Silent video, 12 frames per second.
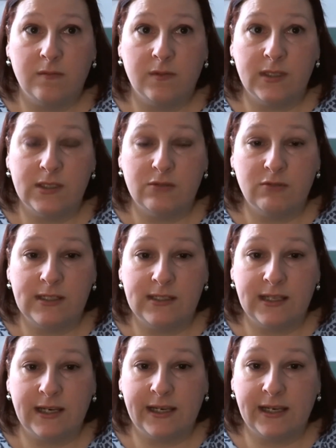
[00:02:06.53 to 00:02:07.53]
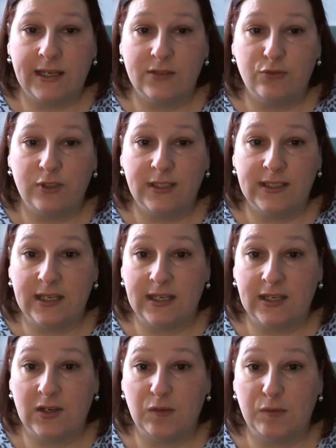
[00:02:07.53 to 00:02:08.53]
this reselling has really
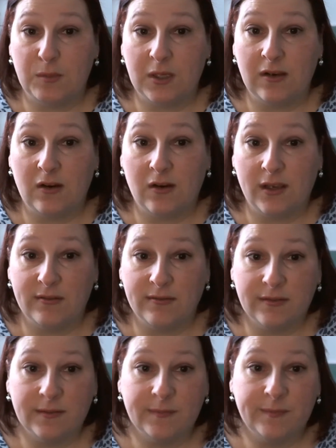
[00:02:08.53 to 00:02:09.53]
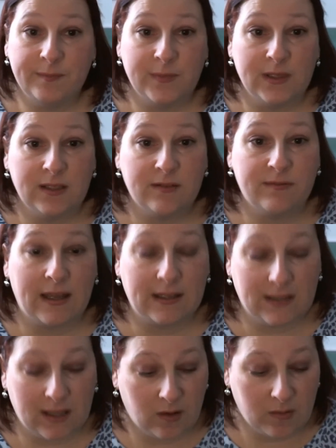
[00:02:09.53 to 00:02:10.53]
taken over my life in the fact
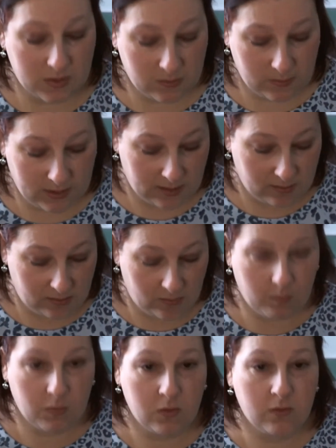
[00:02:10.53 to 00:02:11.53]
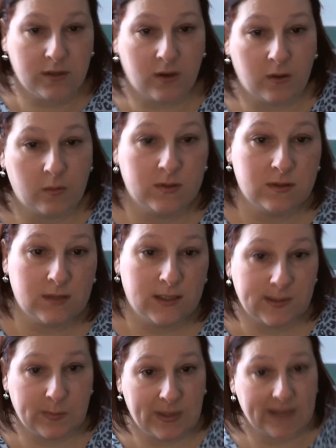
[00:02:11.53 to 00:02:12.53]
that I'm doing it a lot more than I was
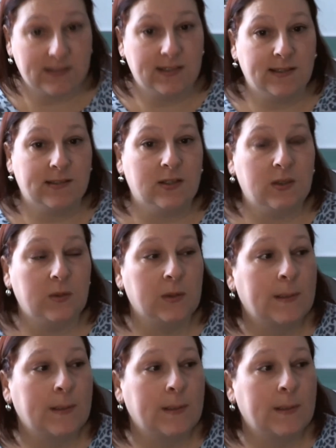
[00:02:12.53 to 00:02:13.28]
expecting to,